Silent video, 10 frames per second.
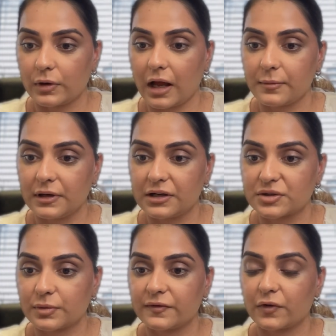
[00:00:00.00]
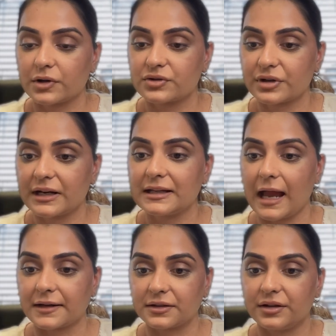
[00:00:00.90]
Will I be eligible for trade
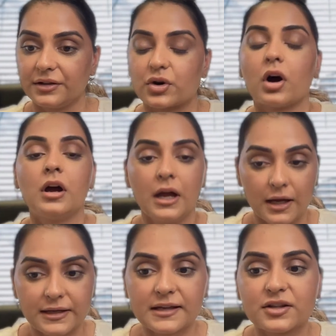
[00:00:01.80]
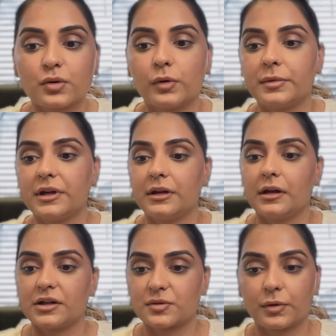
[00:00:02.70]
category draw? Yes, you will
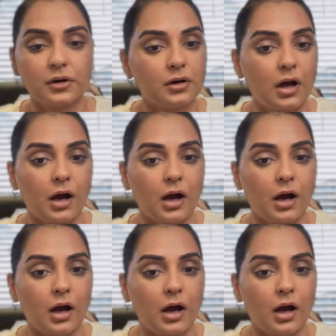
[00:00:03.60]
be eligible.